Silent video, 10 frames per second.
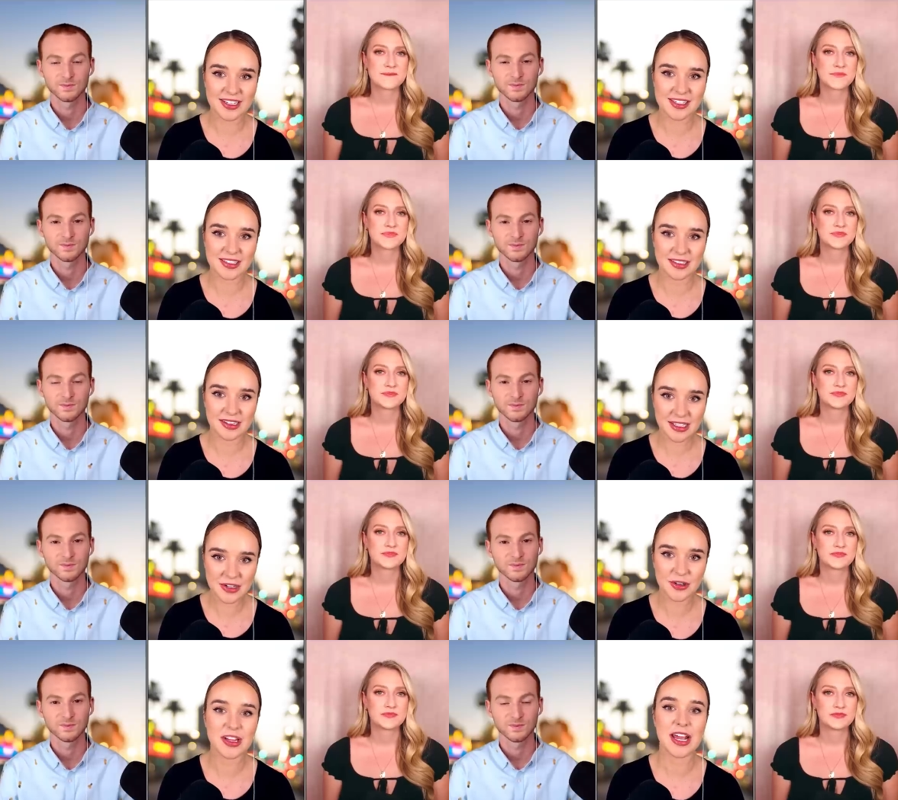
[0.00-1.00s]
Speaker 1: that it's
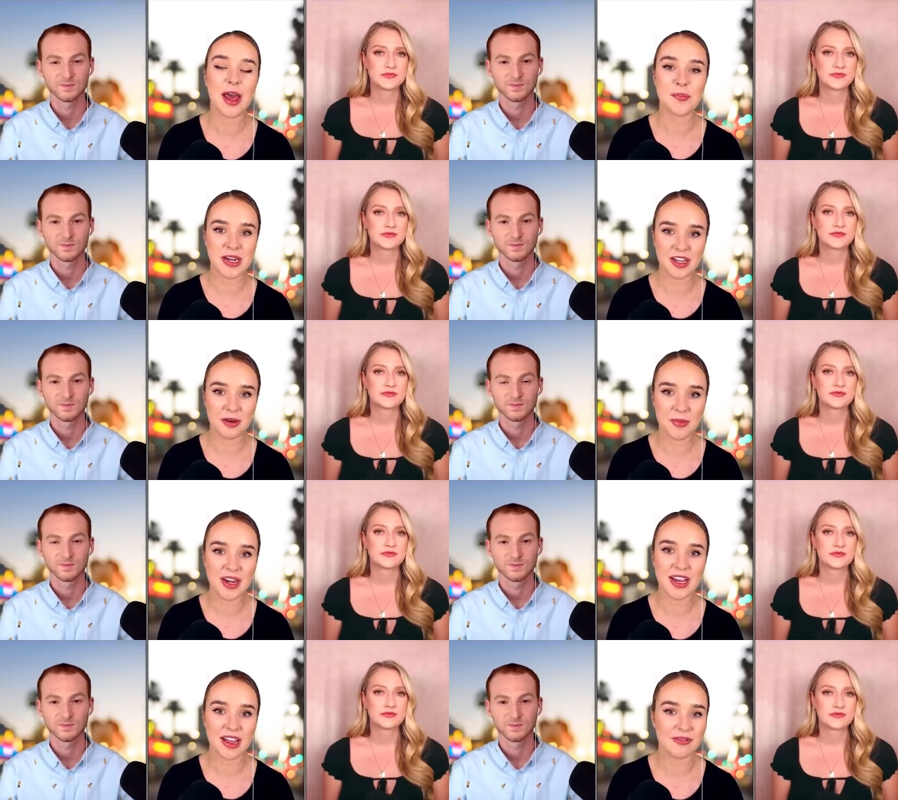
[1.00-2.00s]
literally happening on
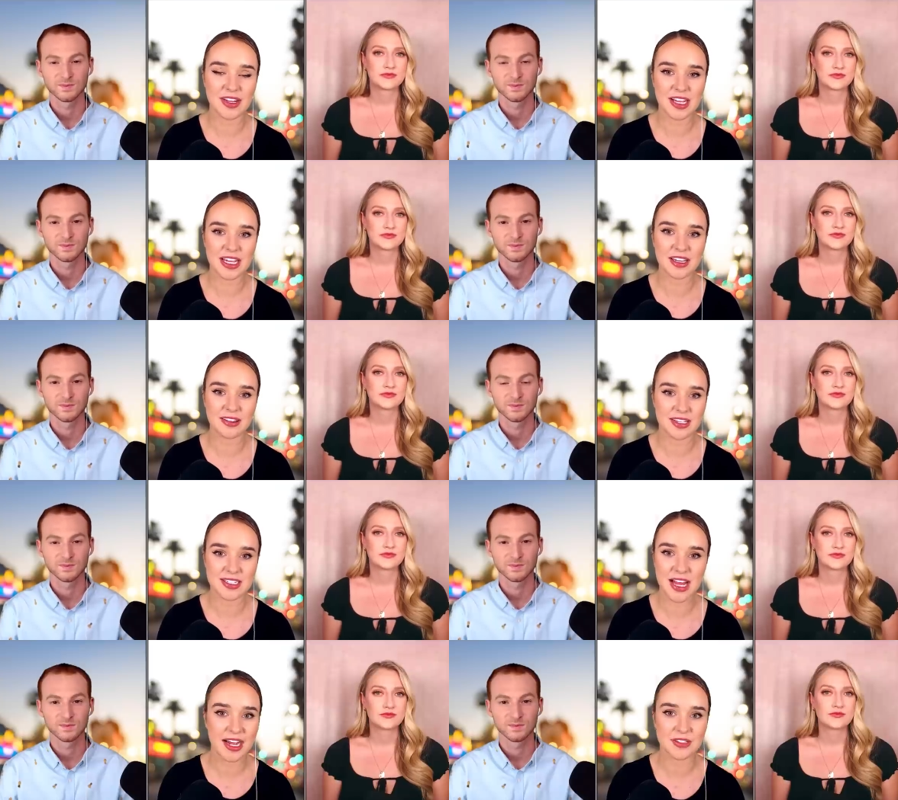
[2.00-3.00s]
Monday. I feel like
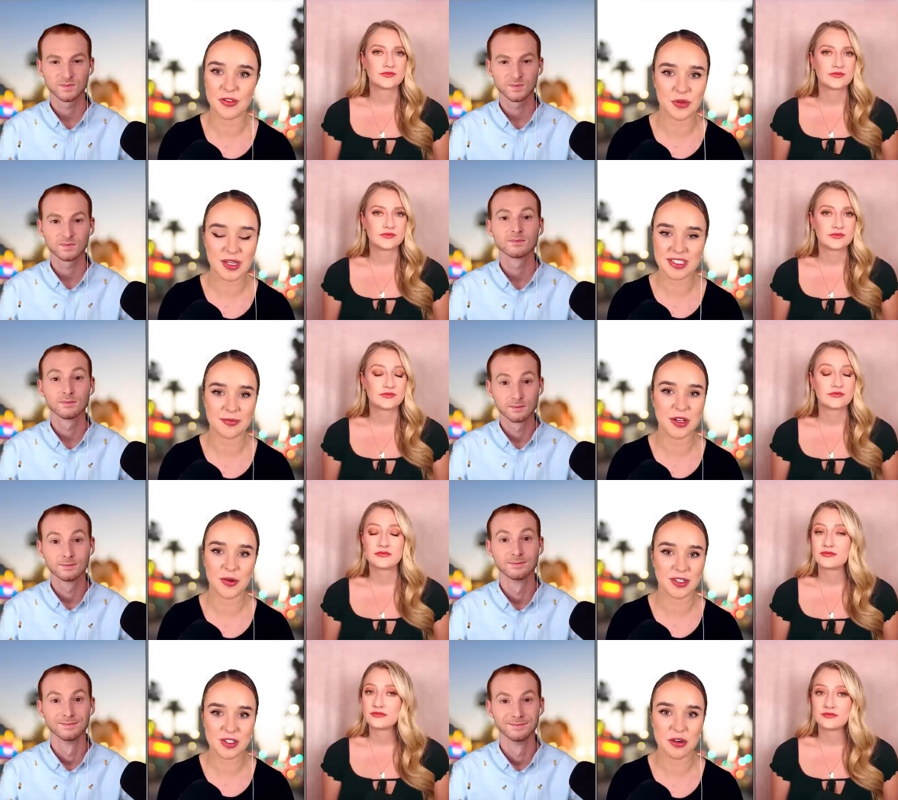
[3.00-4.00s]
these last few weeks have been
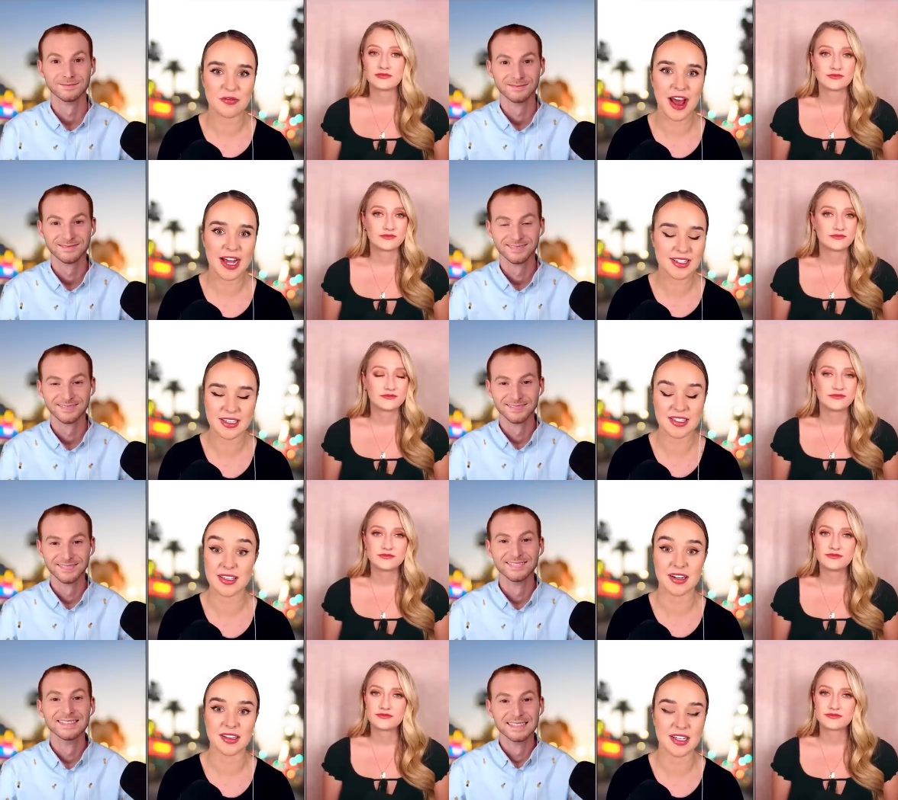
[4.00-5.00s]
going so fast, and
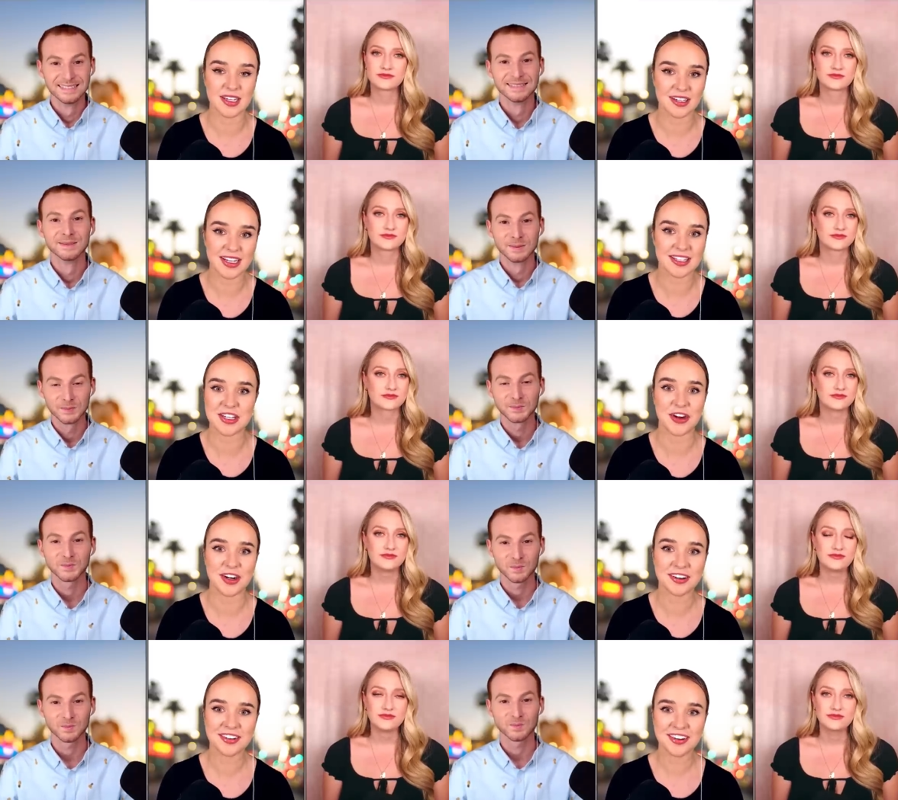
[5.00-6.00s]
suddenly it's
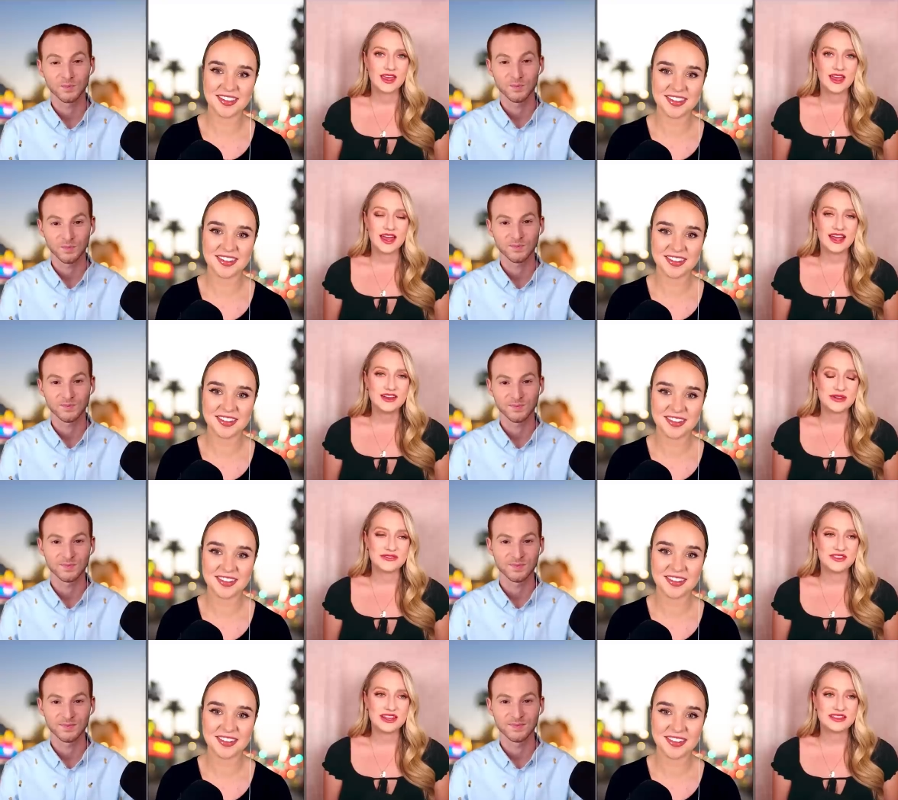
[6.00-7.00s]
Speaker 2: here. I know.
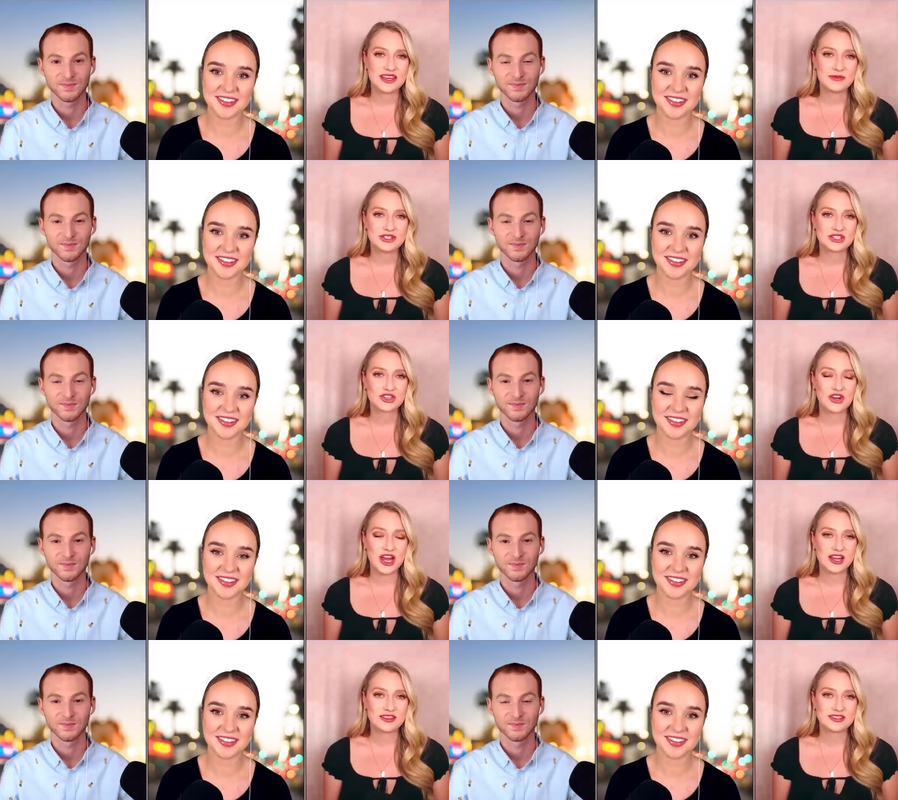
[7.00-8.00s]
I feel like they were just
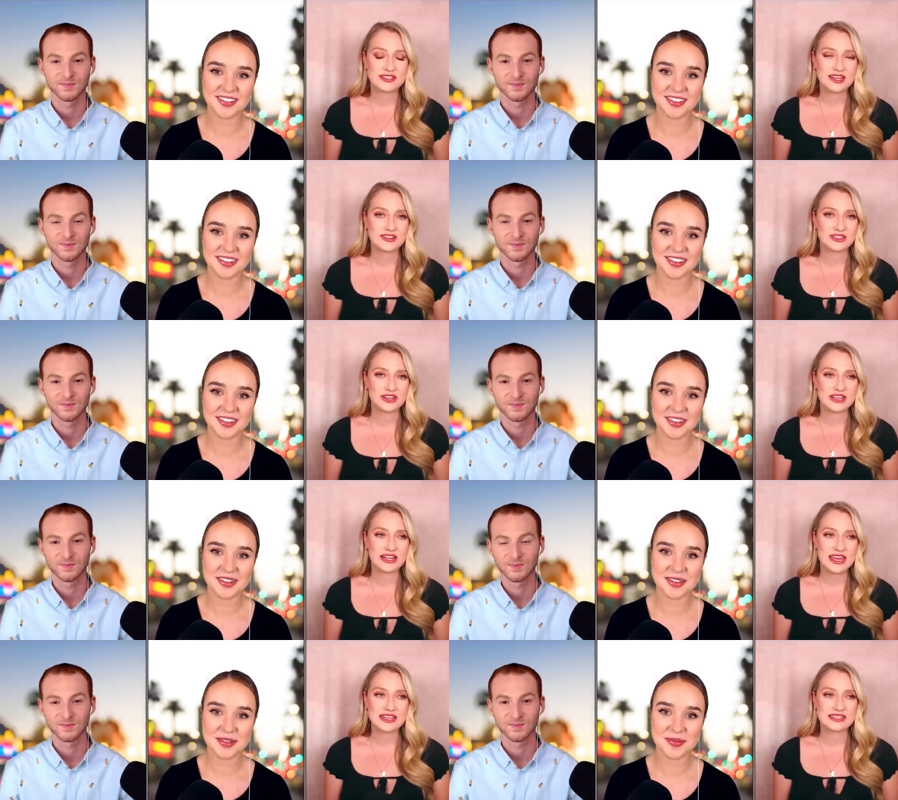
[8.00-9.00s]
crying on the stairs during
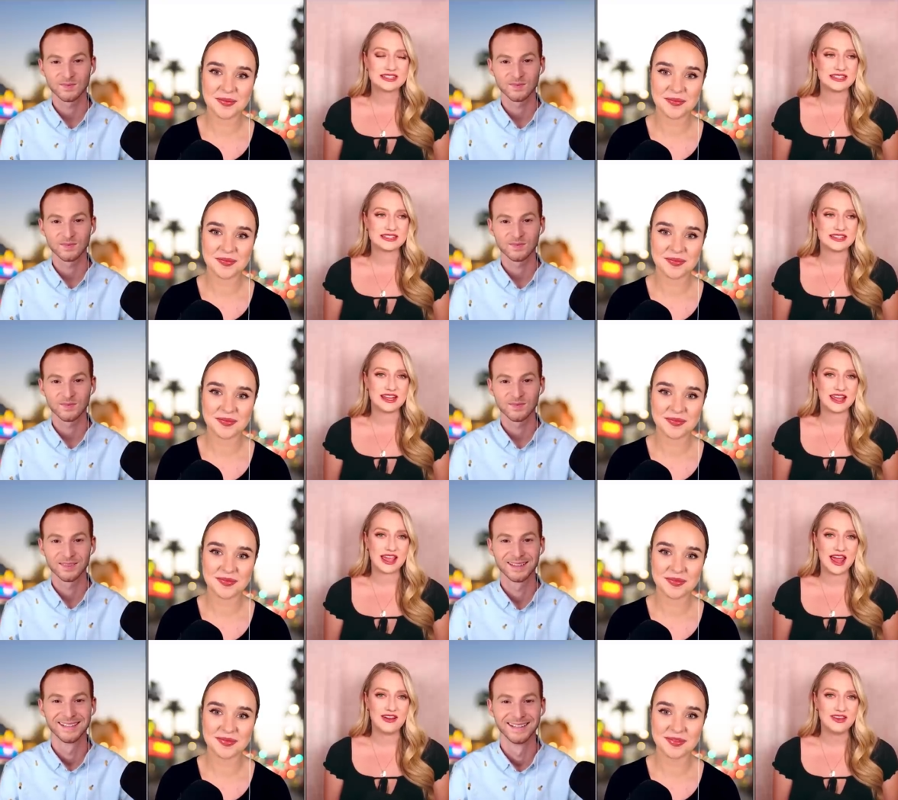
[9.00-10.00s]
Clayton's season.
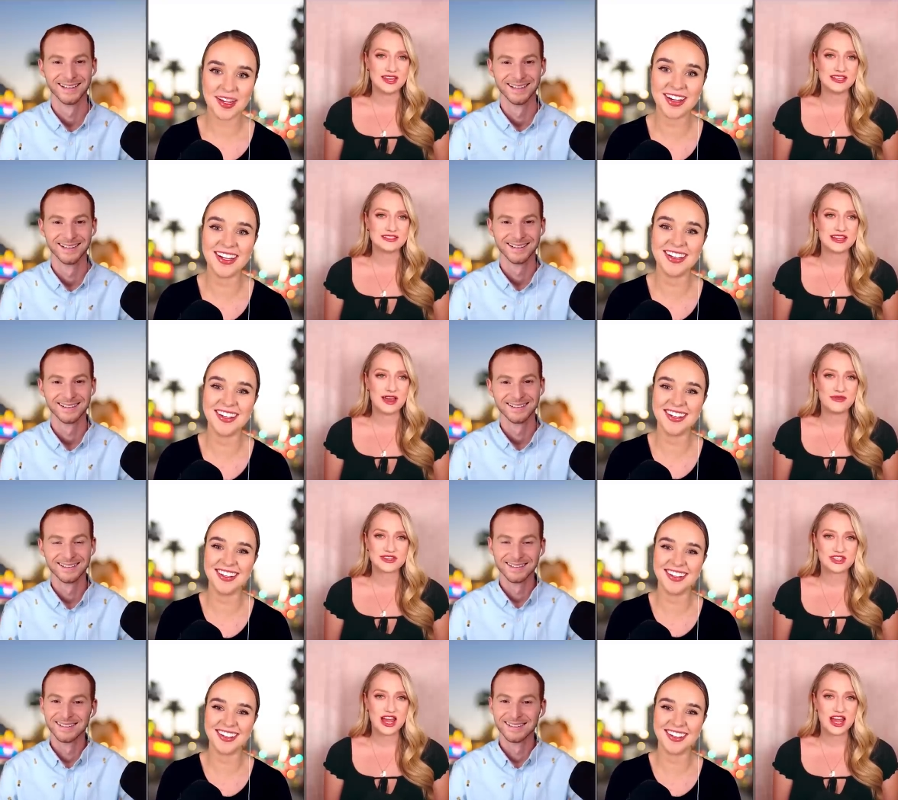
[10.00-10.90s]
Like, how has that much